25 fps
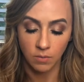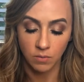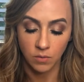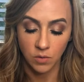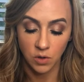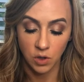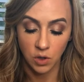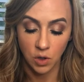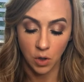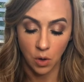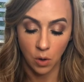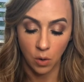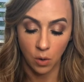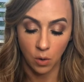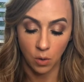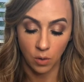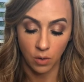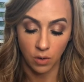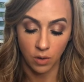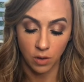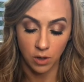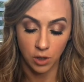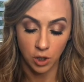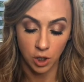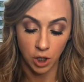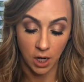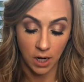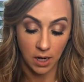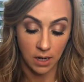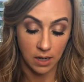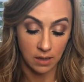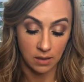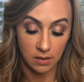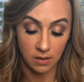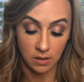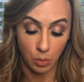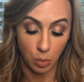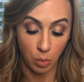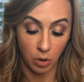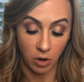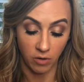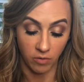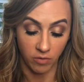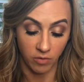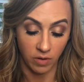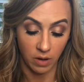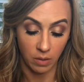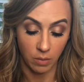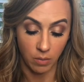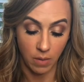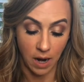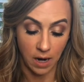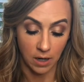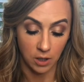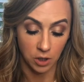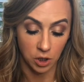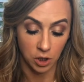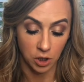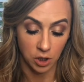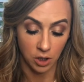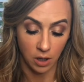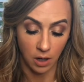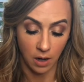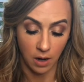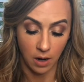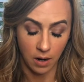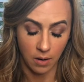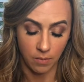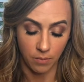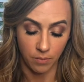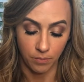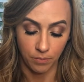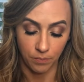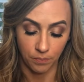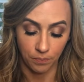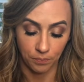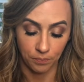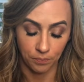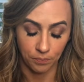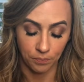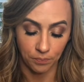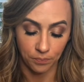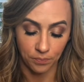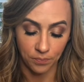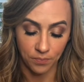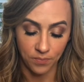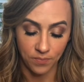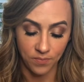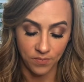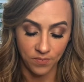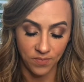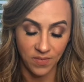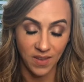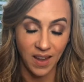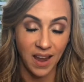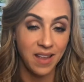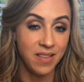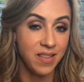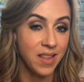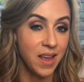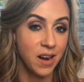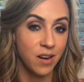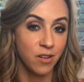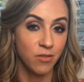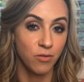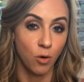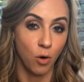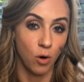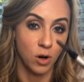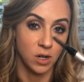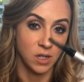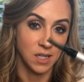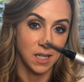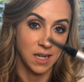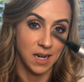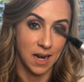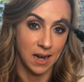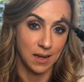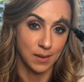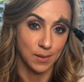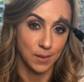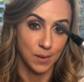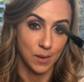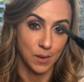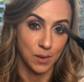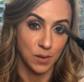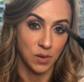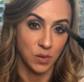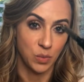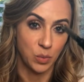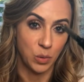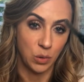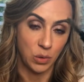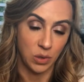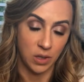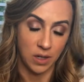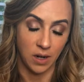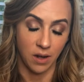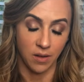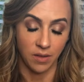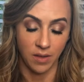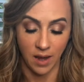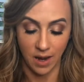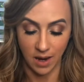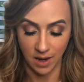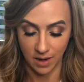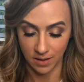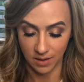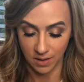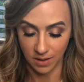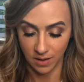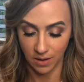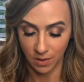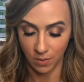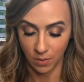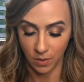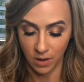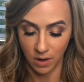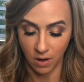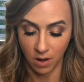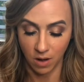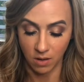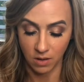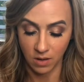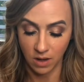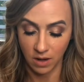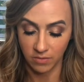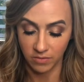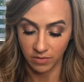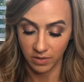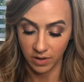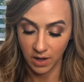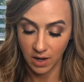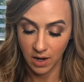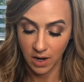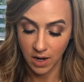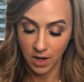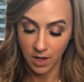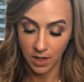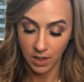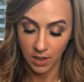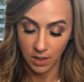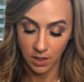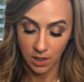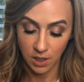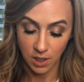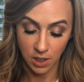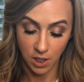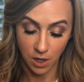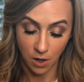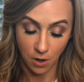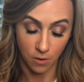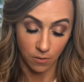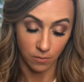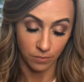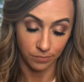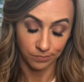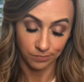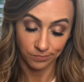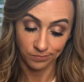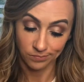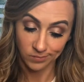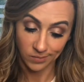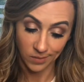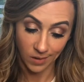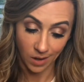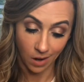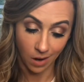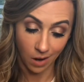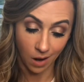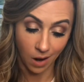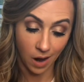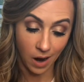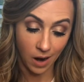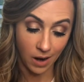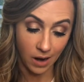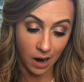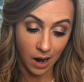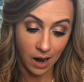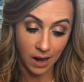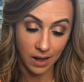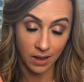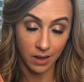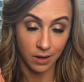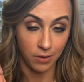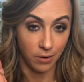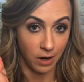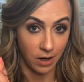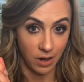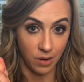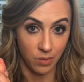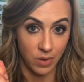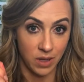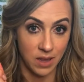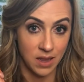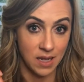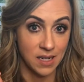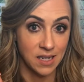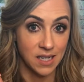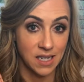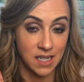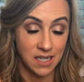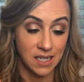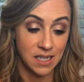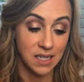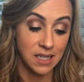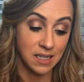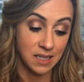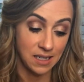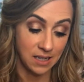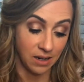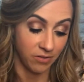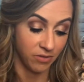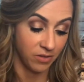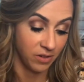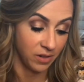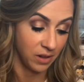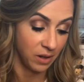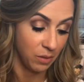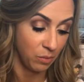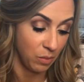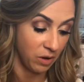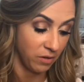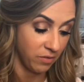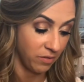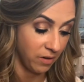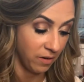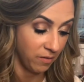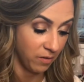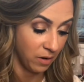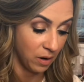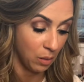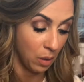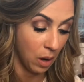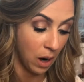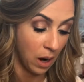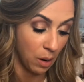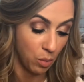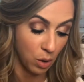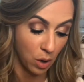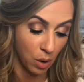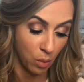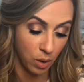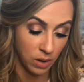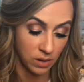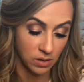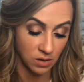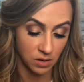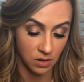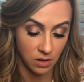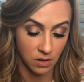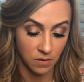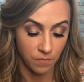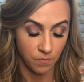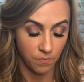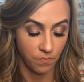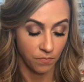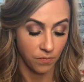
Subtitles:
so the shade is a perfect match. And then of course it has the spoolie on the end that we all love. So I highly recommend this. This is definitely my favorite eyebrow pencil.